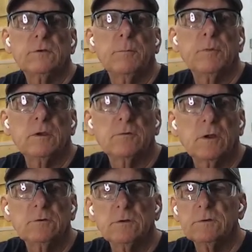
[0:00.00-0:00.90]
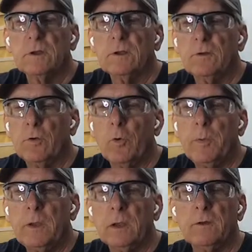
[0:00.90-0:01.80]
something such as an
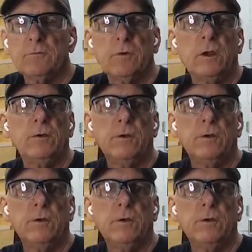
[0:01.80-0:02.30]
Adobe Illustrator.